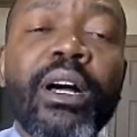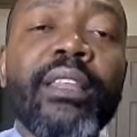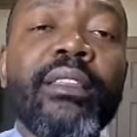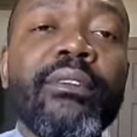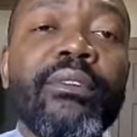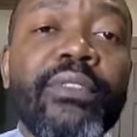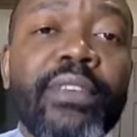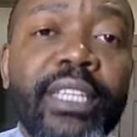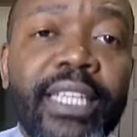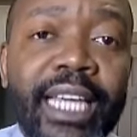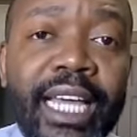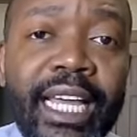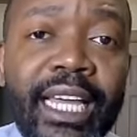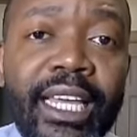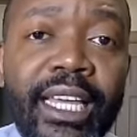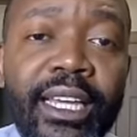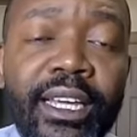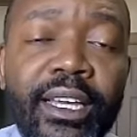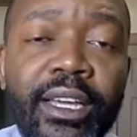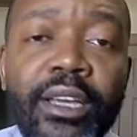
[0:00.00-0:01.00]
VA
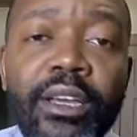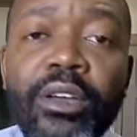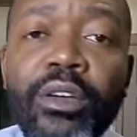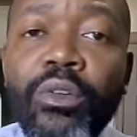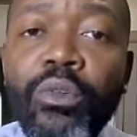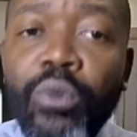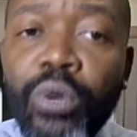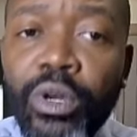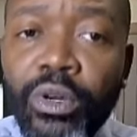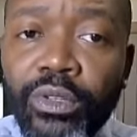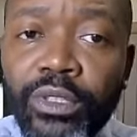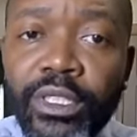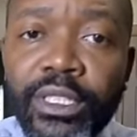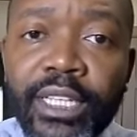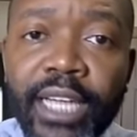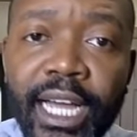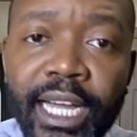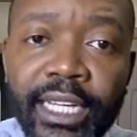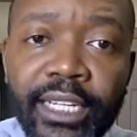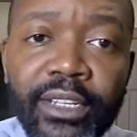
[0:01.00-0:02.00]
will deny
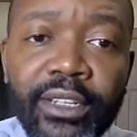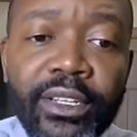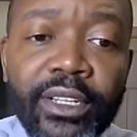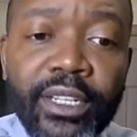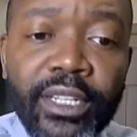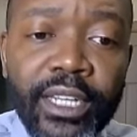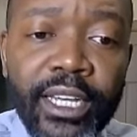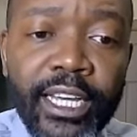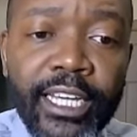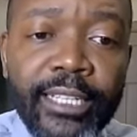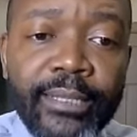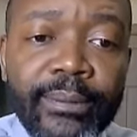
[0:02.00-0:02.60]
your claim.